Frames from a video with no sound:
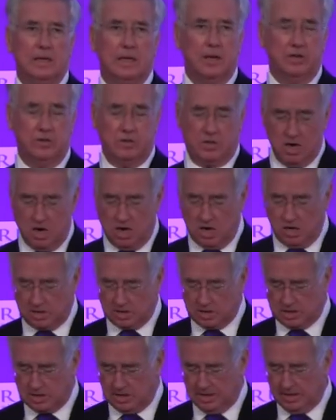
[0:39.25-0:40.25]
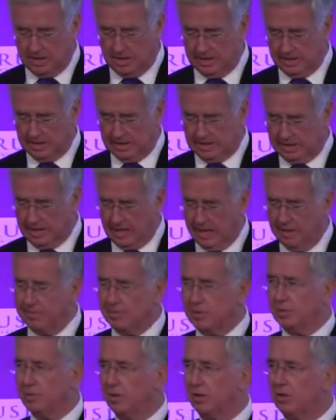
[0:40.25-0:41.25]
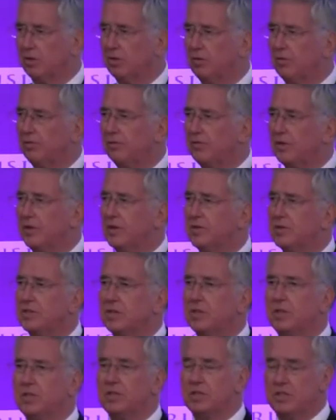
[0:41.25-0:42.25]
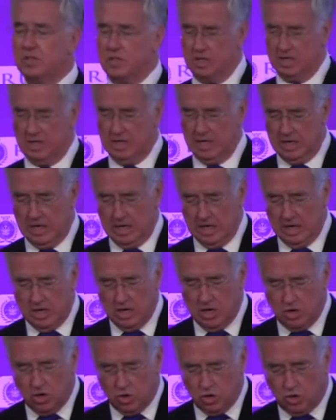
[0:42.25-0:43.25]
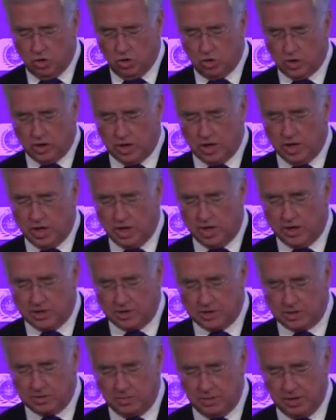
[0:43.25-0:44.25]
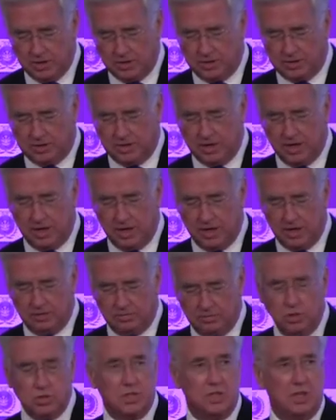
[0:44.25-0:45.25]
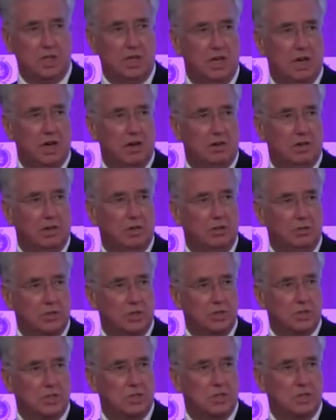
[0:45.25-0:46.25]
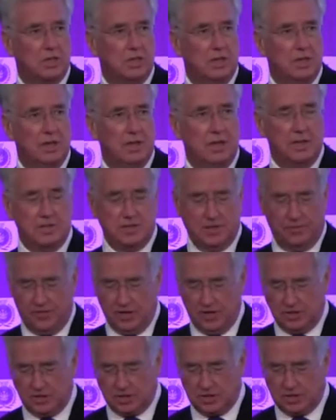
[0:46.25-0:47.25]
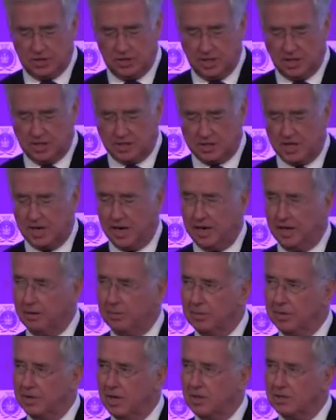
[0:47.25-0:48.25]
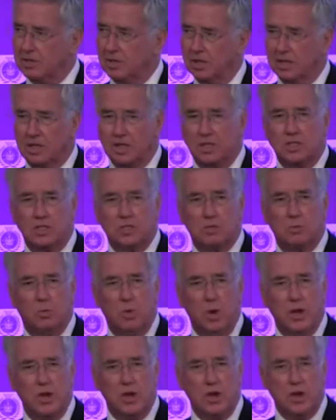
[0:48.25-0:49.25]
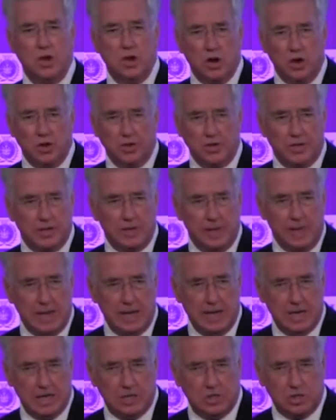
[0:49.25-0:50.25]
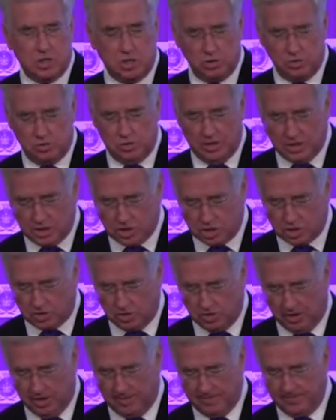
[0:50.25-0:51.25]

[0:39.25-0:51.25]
Now, you can't come to a conference that is organized with RUSI, our oldest defense think tank, without at least one nod to history.